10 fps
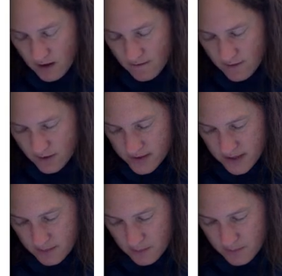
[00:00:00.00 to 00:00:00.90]
For
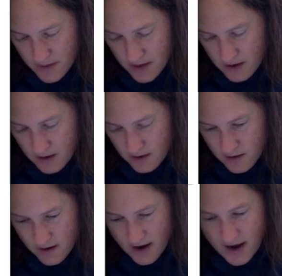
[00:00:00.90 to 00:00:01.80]
example, B,
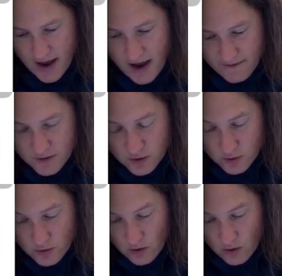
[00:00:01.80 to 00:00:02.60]
I have to